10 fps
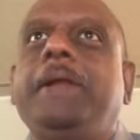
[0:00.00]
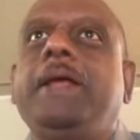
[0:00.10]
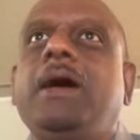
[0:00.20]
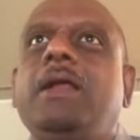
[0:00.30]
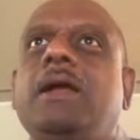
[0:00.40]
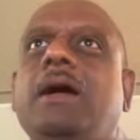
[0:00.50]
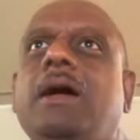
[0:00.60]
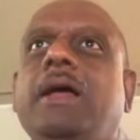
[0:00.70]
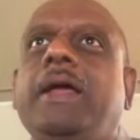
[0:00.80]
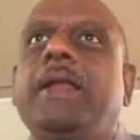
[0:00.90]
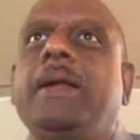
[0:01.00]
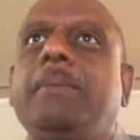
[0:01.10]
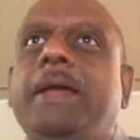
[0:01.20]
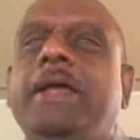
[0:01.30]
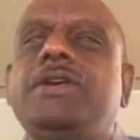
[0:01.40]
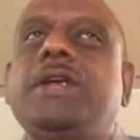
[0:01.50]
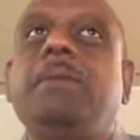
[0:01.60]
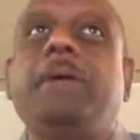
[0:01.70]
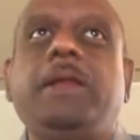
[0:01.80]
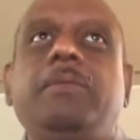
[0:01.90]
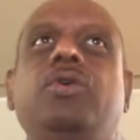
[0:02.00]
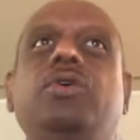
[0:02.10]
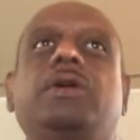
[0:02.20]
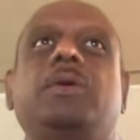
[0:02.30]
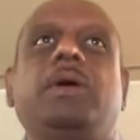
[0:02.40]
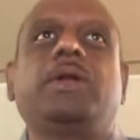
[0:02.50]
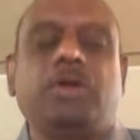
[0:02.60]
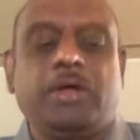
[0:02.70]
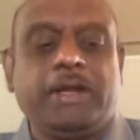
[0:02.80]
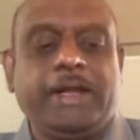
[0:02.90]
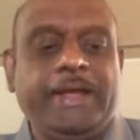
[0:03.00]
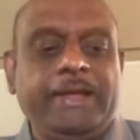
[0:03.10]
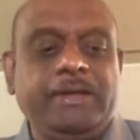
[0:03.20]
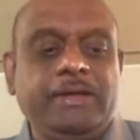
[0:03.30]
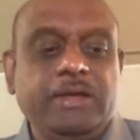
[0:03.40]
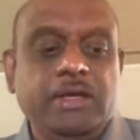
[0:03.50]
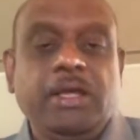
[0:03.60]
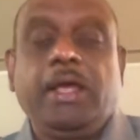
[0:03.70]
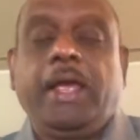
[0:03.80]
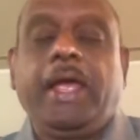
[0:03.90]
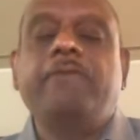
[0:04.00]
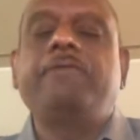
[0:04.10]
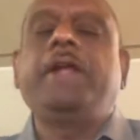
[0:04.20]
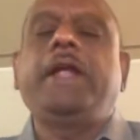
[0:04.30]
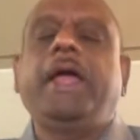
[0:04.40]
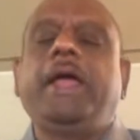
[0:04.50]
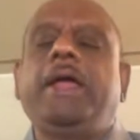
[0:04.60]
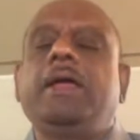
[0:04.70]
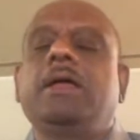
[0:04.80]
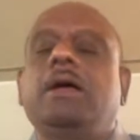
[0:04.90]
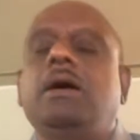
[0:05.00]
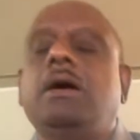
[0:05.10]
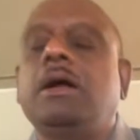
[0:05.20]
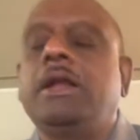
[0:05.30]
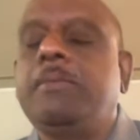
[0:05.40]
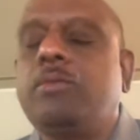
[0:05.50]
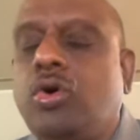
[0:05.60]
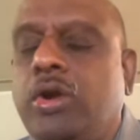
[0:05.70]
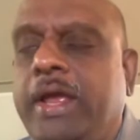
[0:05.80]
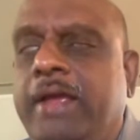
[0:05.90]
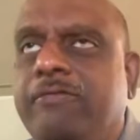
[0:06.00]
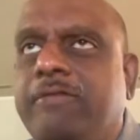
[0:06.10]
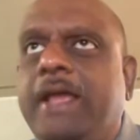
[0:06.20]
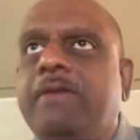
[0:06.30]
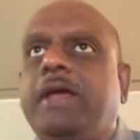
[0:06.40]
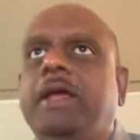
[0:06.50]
Priya Rai, Ramesh, and many more who are all online every day, early morning, 5